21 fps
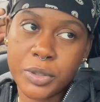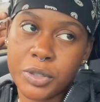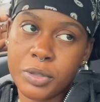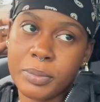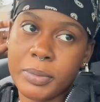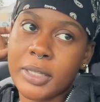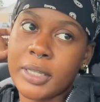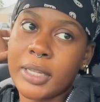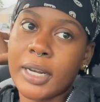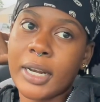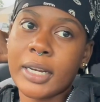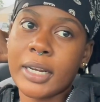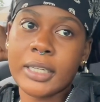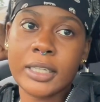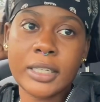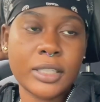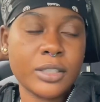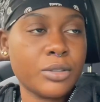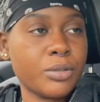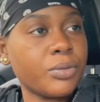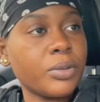to me that I
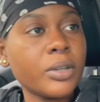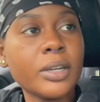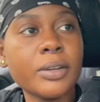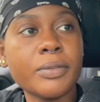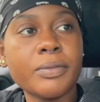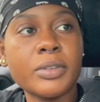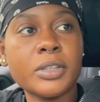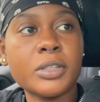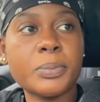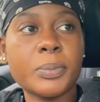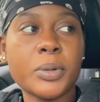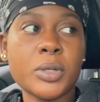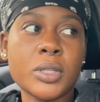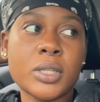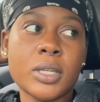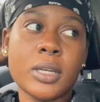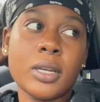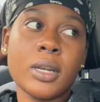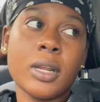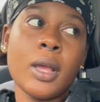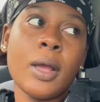needed to forgive this
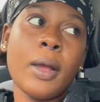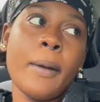person,